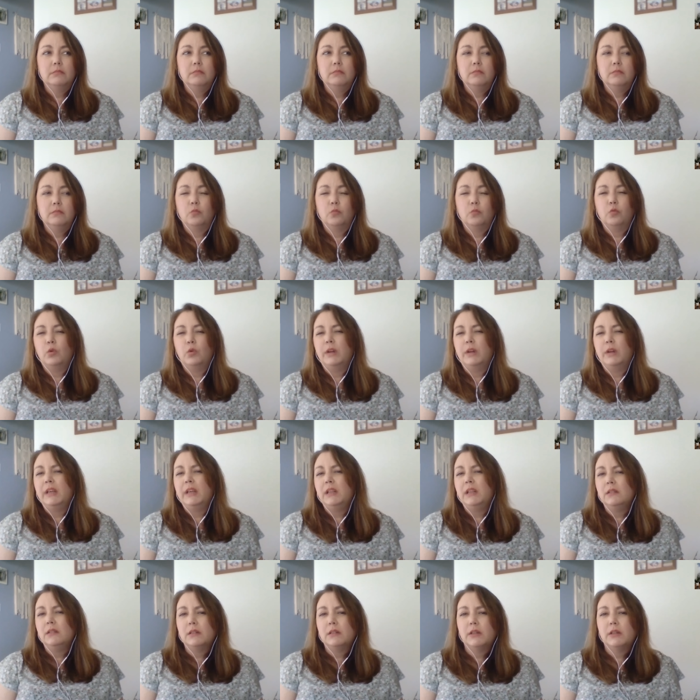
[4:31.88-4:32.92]

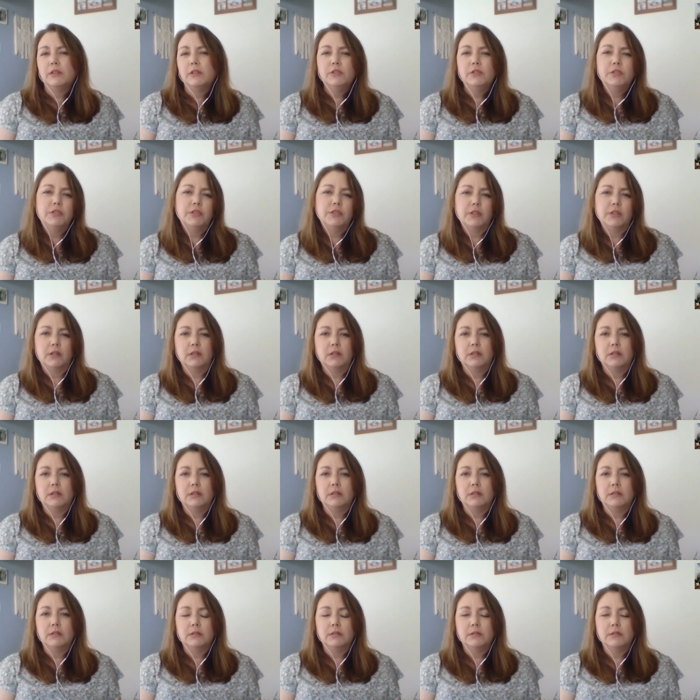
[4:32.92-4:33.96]
real
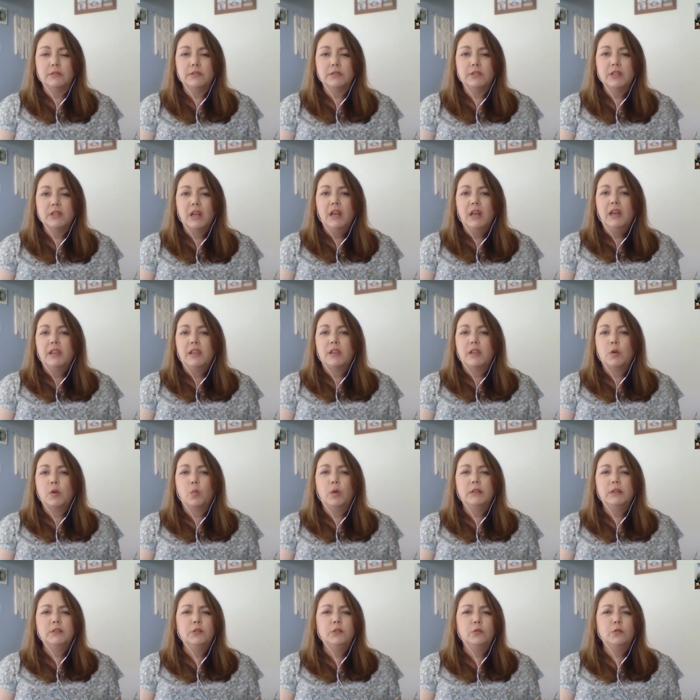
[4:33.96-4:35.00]
concerns. There
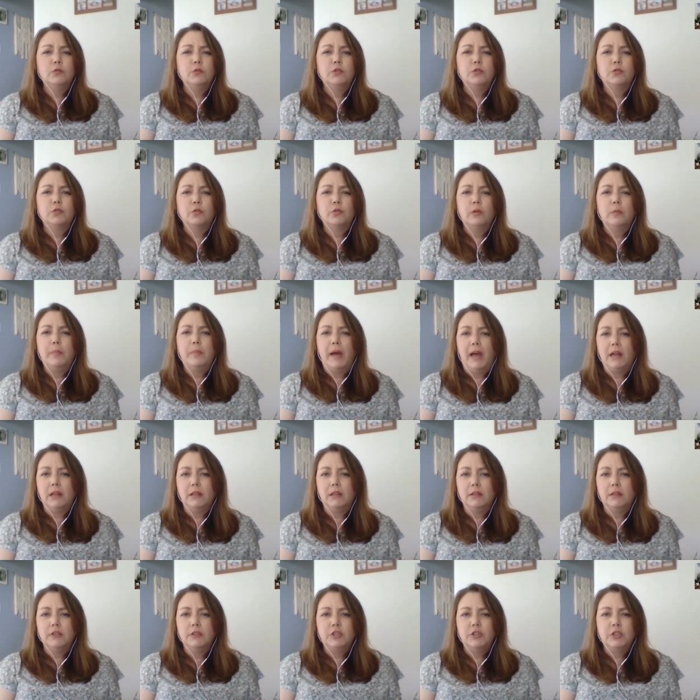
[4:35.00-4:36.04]
was no true
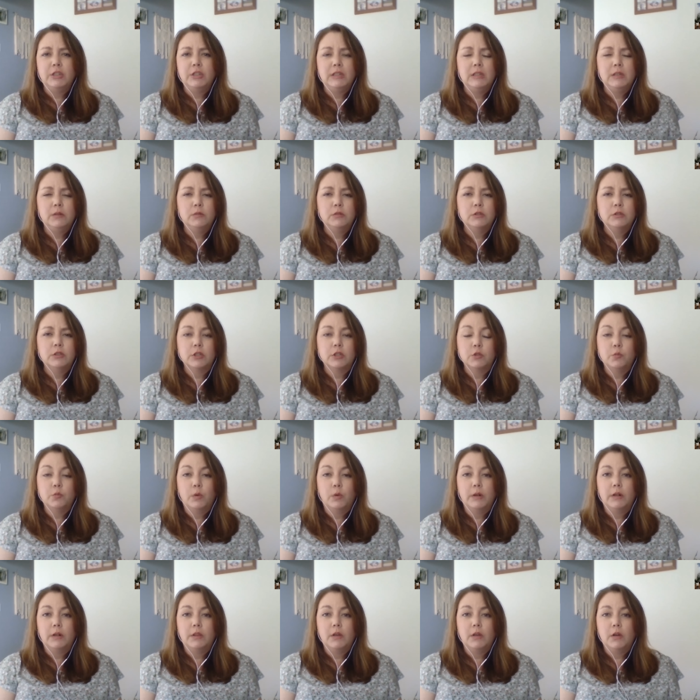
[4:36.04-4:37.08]
apology. It was just one
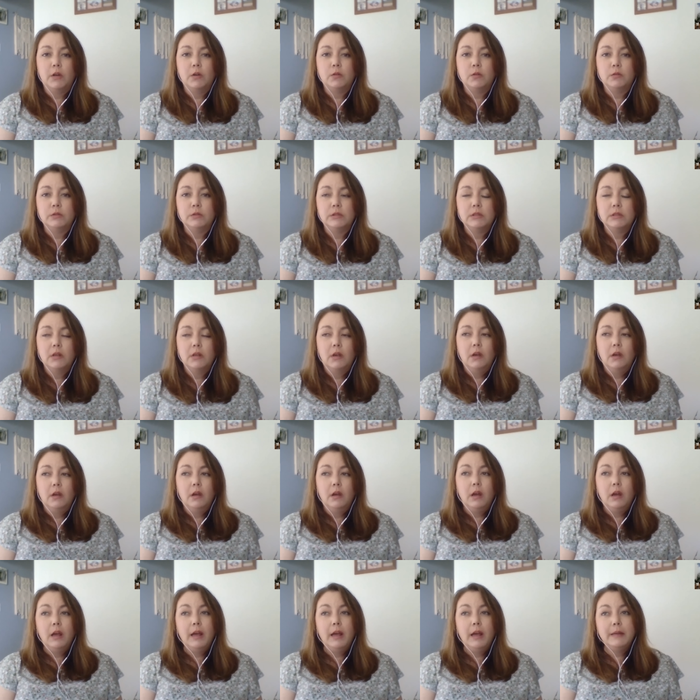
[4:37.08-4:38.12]
of those,
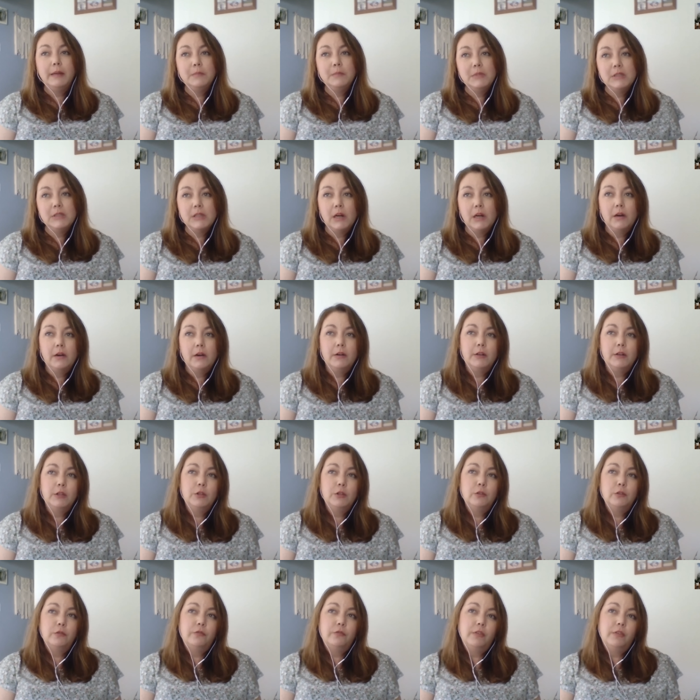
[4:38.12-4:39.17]
I'm sorry
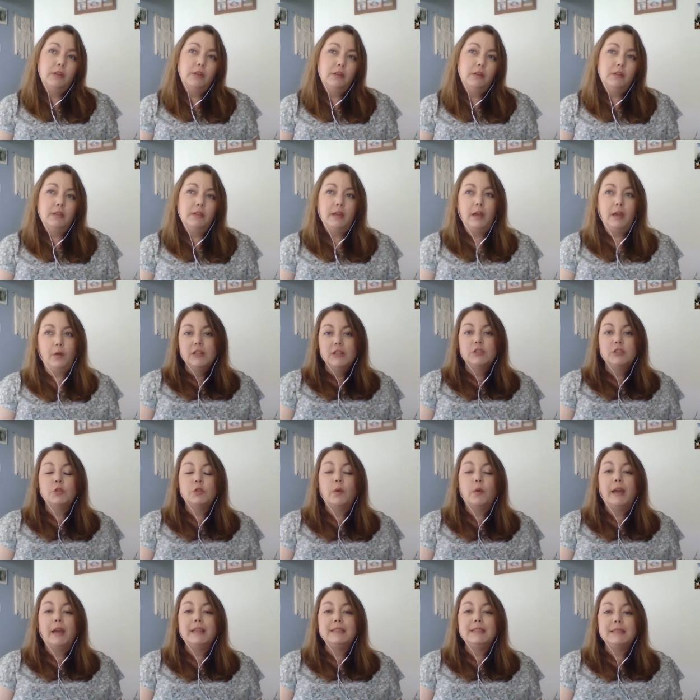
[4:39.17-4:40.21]
you feel that. So
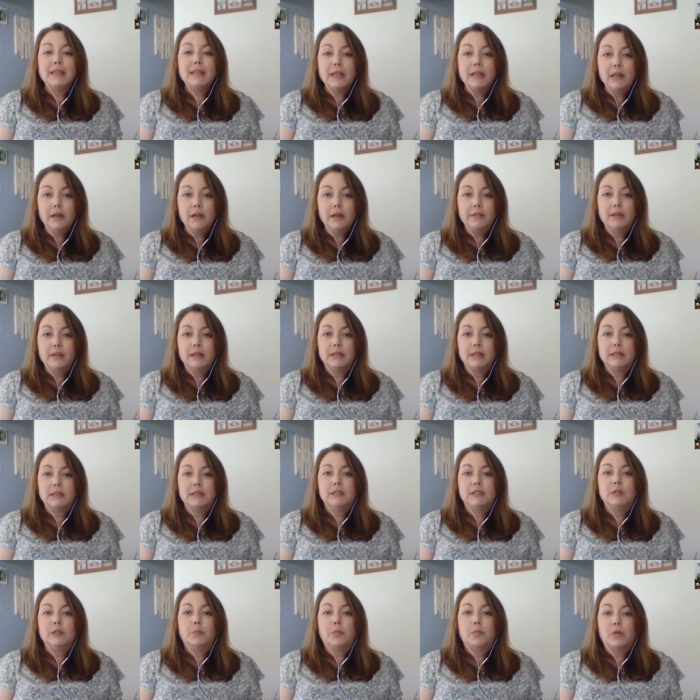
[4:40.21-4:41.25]
I say all this
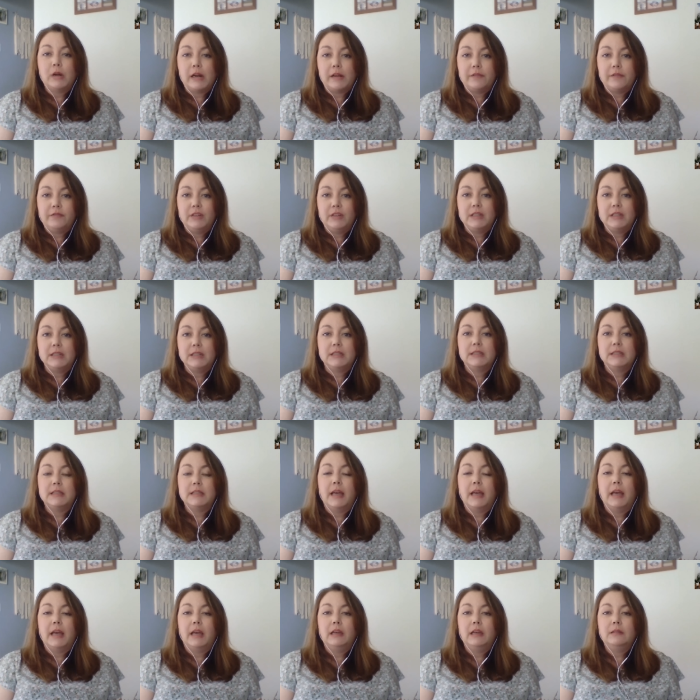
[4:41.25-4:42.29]
to preface
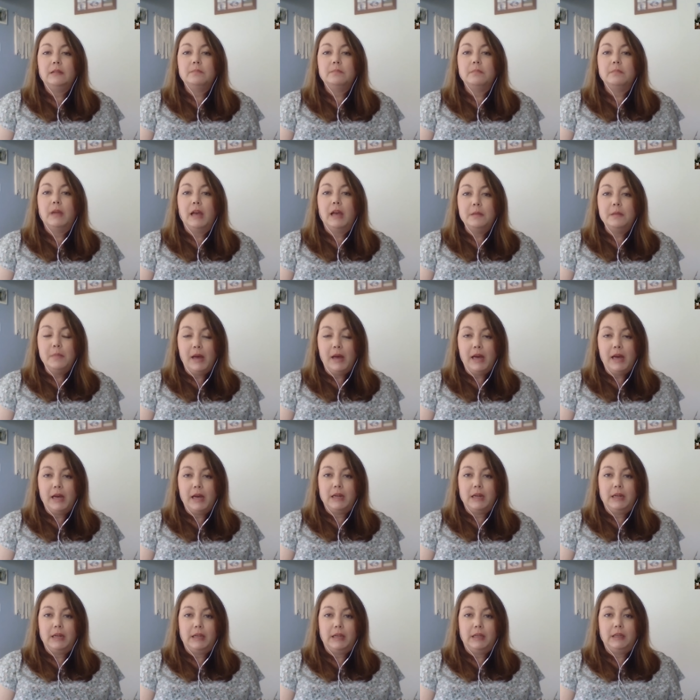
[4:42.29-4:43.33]
that my
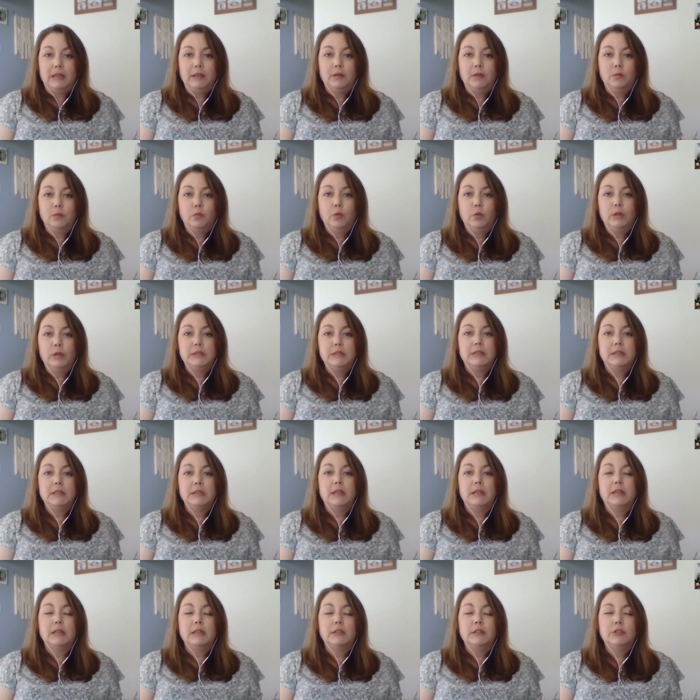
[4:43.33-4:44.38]
body was
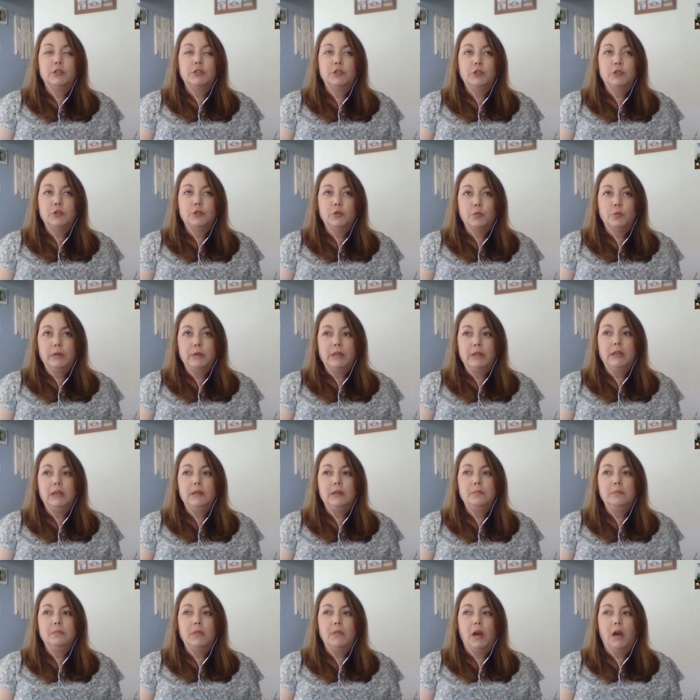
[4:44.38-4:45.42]

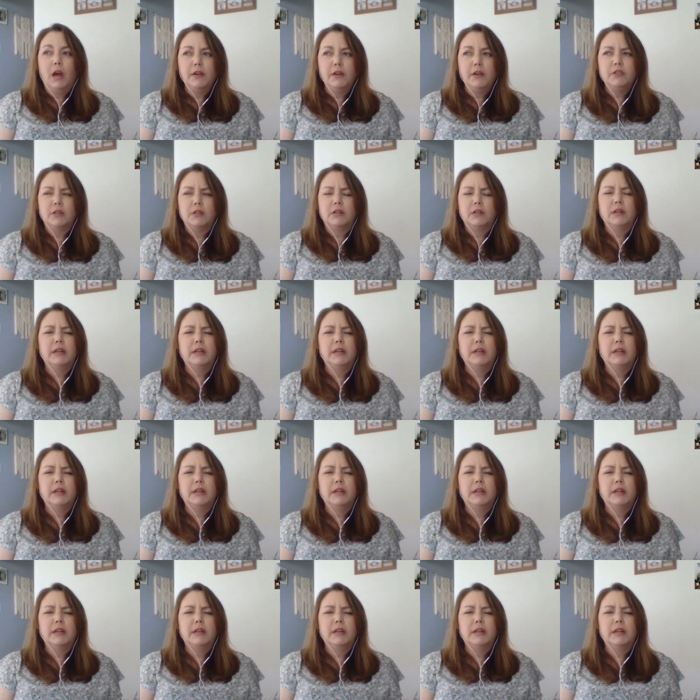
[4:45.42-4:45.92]
under